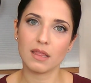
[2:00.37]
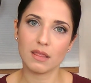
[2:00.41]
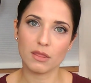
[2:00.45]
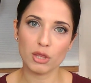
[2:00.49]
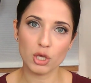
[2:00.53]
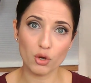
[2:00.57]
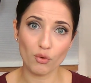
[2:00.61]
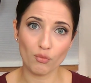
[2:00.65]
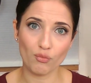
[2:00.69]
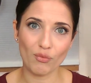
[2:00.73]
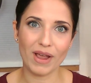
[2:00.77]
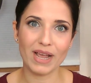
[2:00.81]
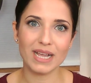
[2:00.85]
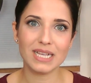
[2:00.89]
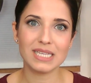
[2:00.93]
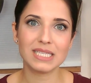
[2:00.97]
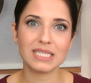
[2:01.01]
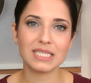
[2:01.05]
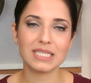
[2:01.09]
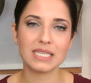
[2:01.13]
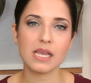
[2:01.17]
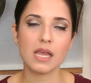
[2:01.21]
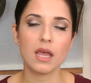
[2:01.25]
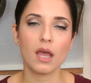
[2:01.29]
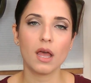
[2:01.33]
your
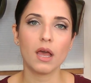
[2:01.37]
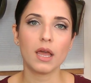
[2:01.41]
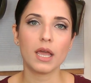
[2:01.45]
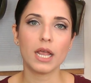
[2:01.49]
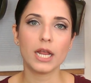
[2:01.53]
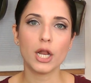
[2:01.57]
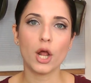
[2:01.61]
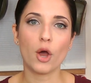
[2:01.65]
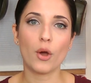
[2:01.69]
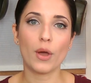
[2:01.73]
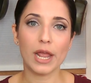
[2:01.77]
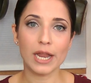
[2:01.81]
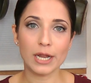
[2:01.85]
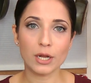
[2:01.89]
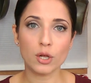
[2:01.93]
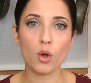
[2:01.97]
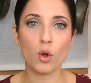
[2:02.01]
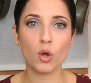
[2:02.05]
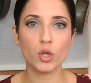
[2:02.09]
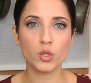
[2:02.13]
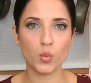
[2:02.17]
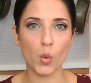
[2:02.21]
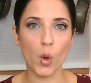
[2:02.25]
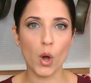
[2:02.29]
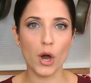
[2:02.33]
rice you know, in
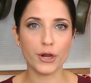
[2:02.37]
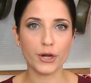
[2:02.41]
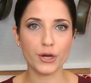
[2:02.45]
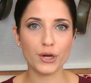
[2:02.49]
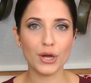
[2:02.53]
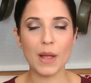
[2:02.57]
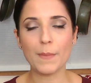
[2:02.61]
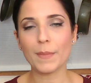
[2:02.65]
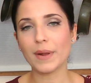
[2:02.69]
cold water.